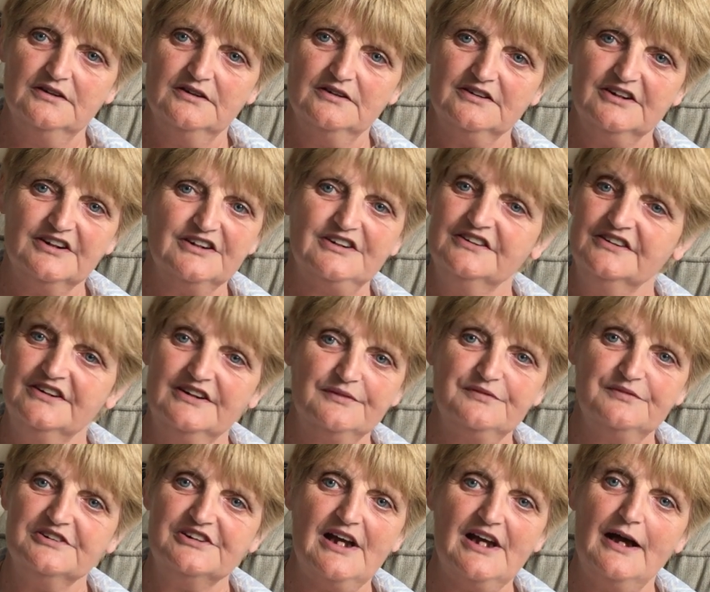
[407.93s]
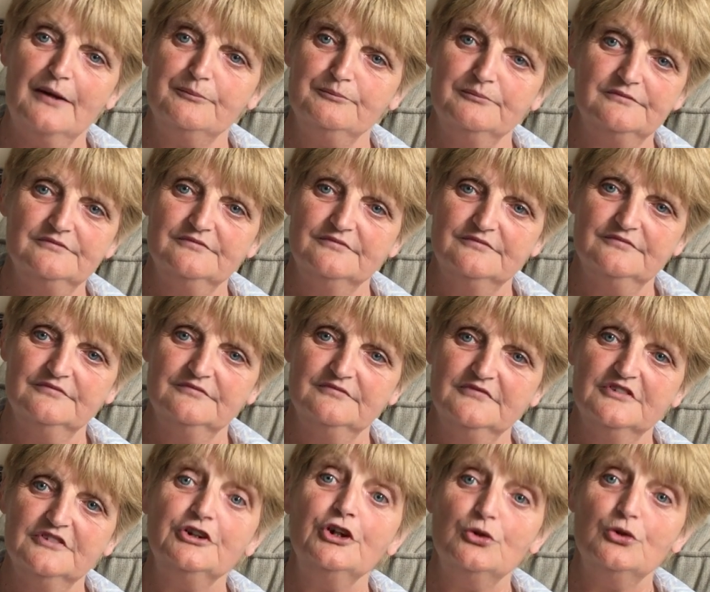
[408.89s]
They didn't give a damn.
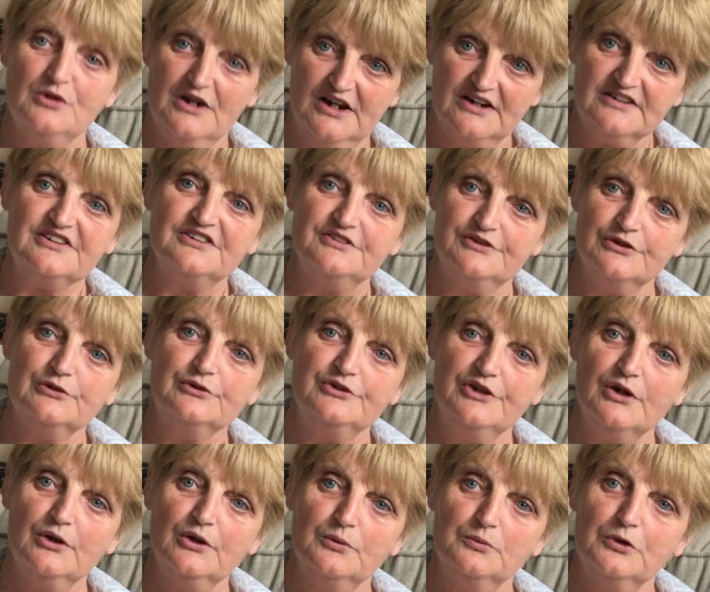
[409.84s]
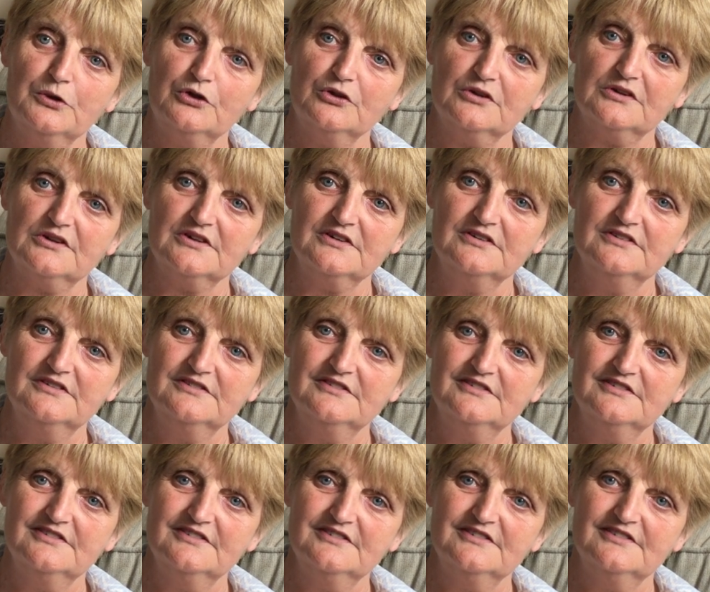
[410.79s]
You had to do your work.
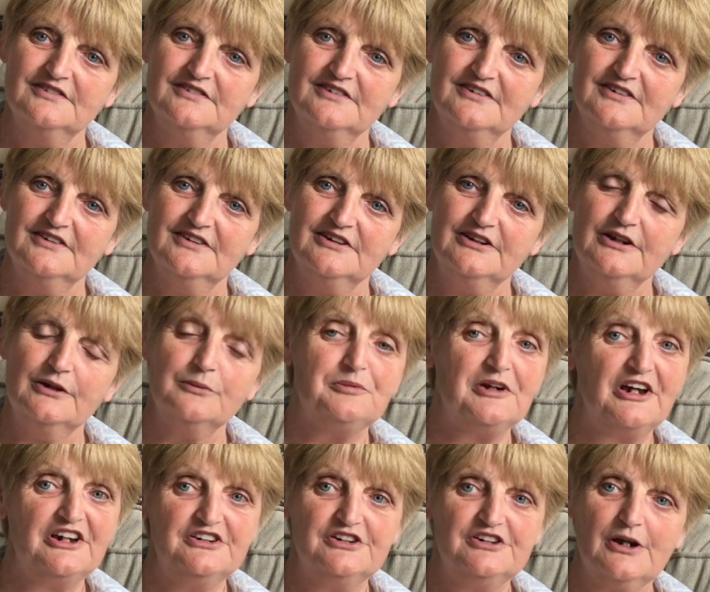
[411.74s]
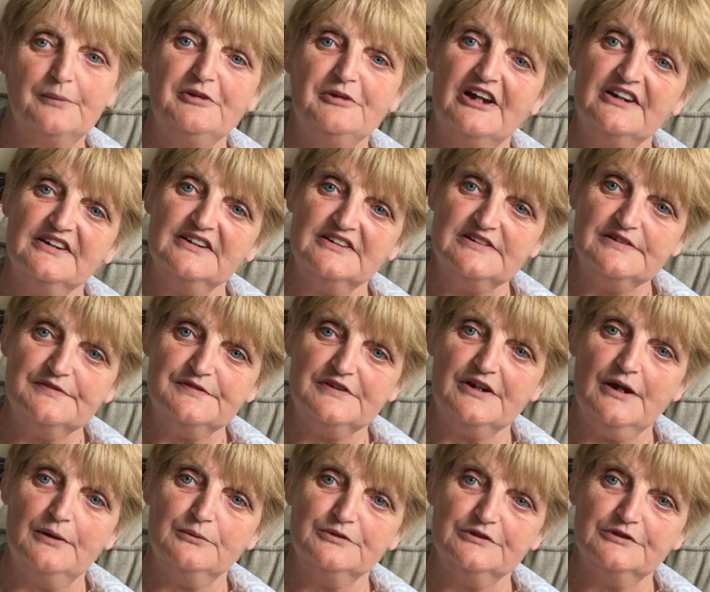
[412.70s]
You paid your penance for
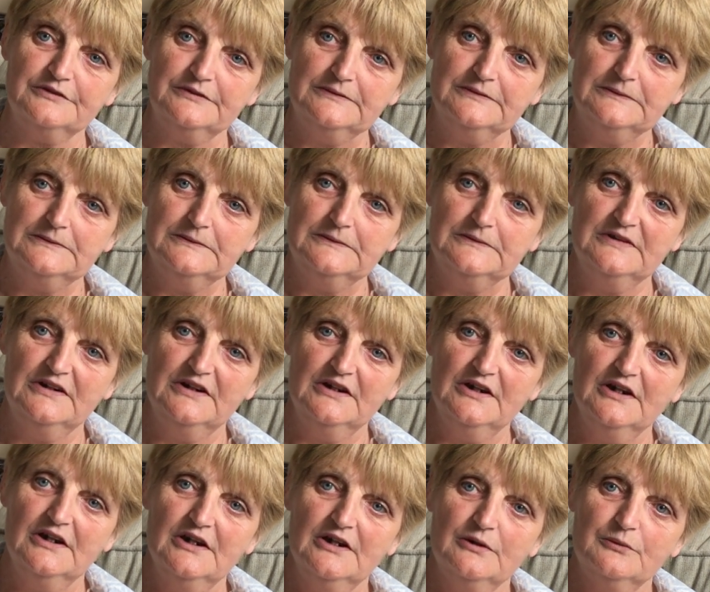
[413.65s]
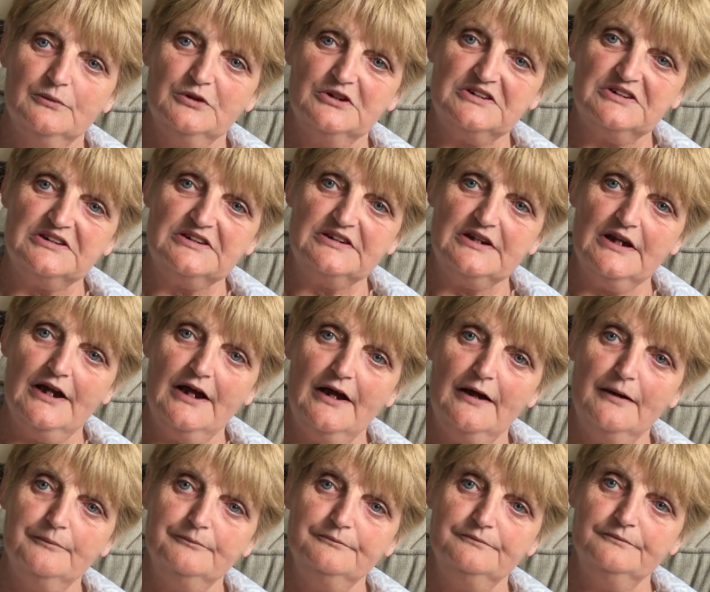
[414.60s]
that one. But
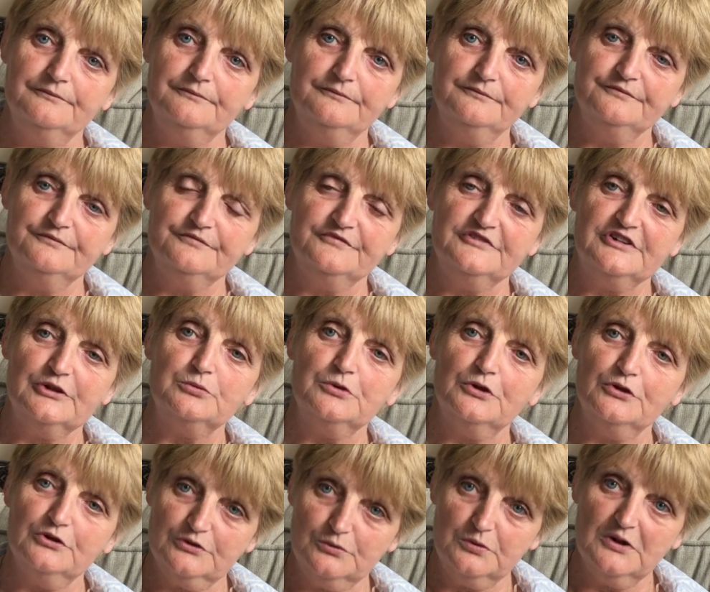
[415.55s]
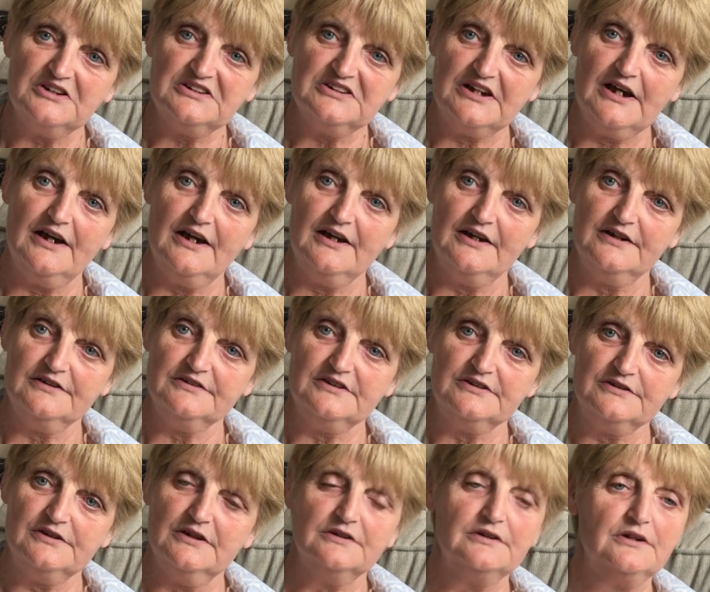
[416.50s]
the work was hard.
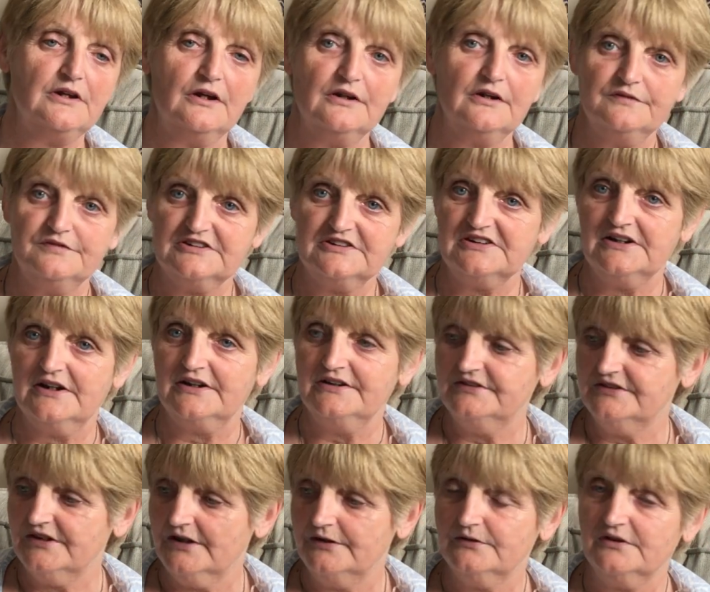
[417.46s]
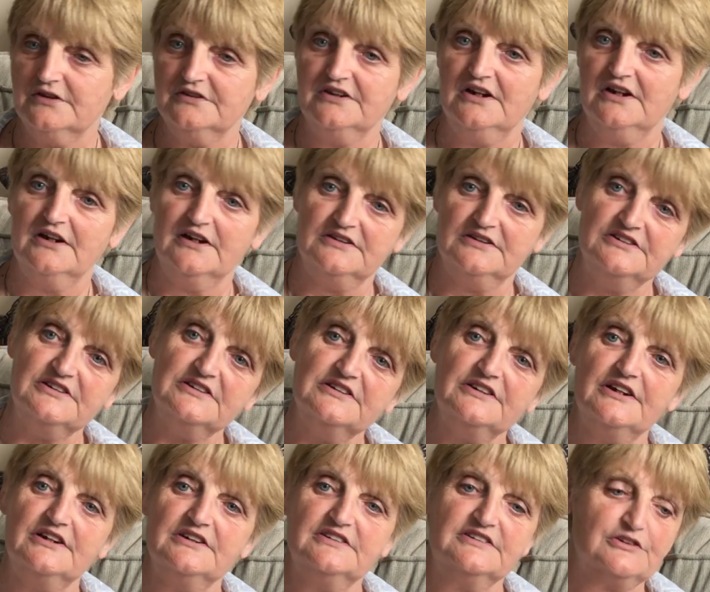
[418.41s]
A lot of us like down on the hands and
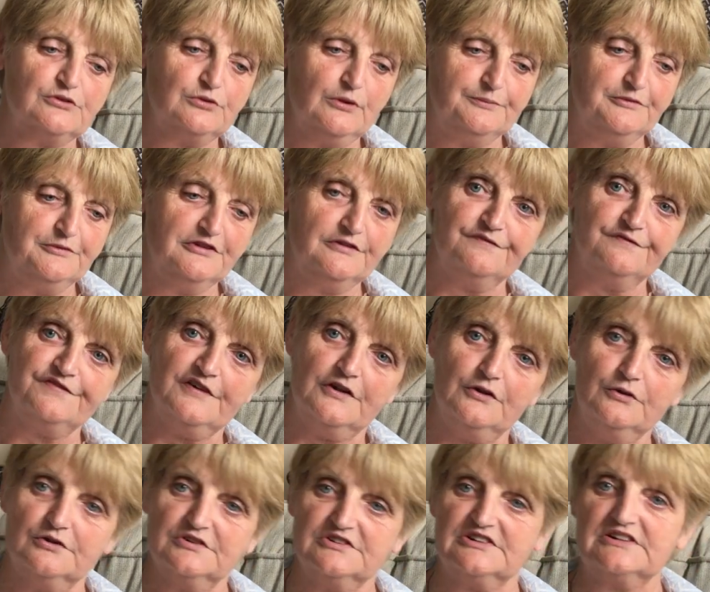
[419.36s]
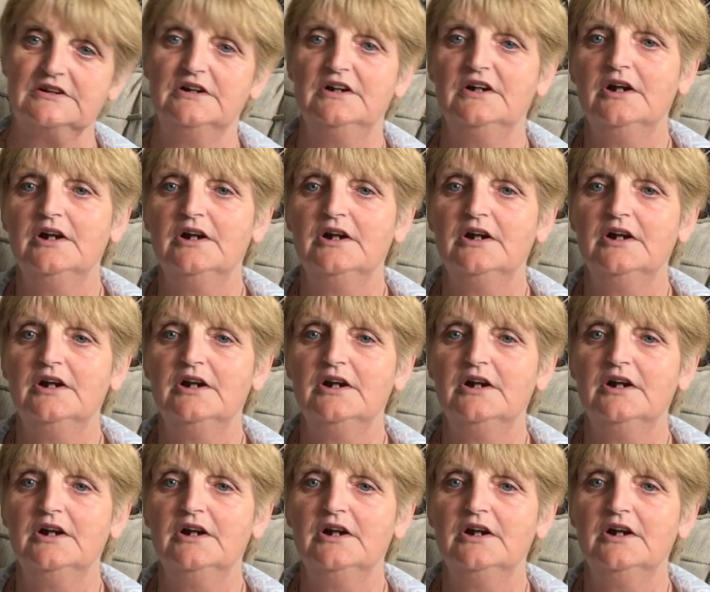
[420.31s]
knees, scrubbing the floors,